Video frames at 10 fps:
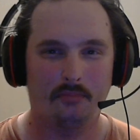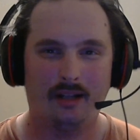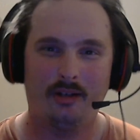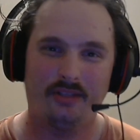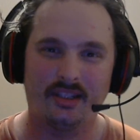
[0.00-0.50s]
I
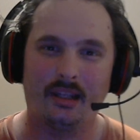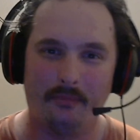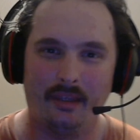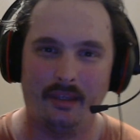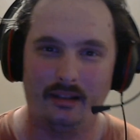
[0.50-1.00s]
heard the
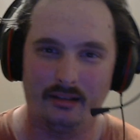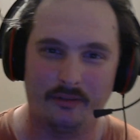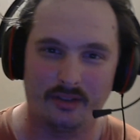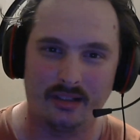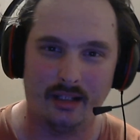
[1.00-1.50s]
same thing in
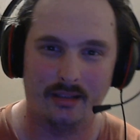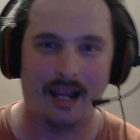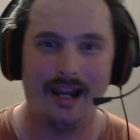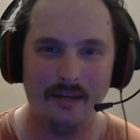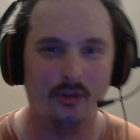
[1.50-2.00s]
different states.
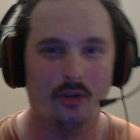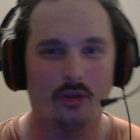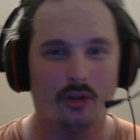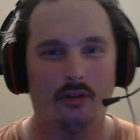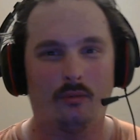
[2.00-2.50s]
I even
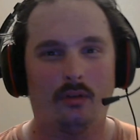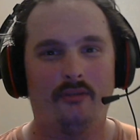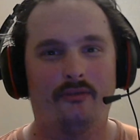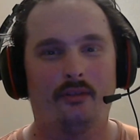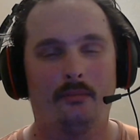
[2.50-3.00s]
heard
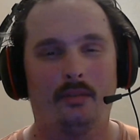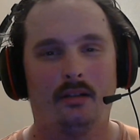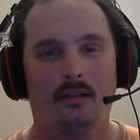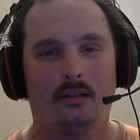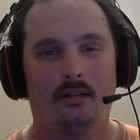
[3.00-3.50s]
one from
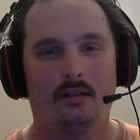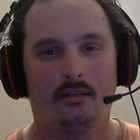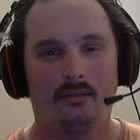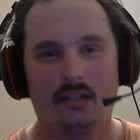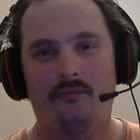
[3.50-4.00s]

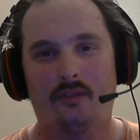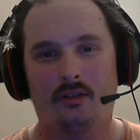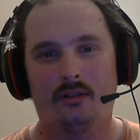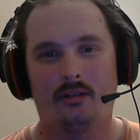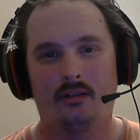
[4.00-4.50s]

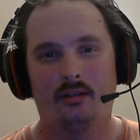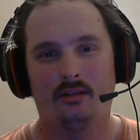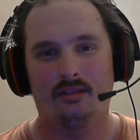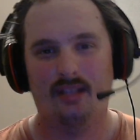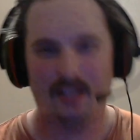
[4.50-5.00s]
Denver
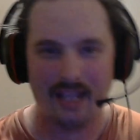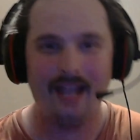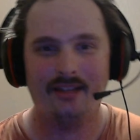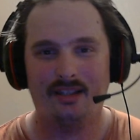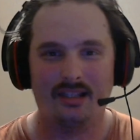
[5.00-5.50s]
to
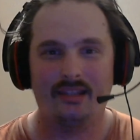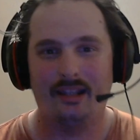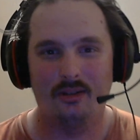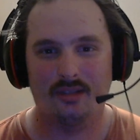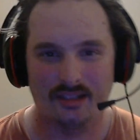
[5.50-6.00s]
Kansas, and they
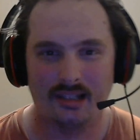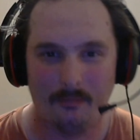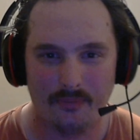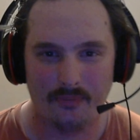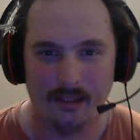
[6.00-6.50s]
used the
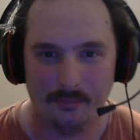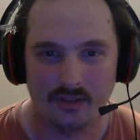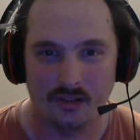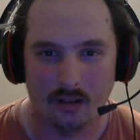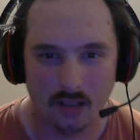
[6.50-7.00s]
same theme
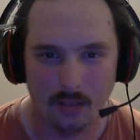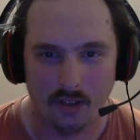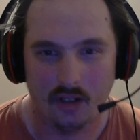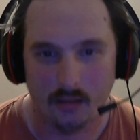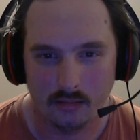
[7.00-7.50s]
song. Come
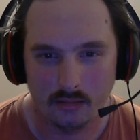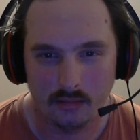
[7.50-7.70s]
on.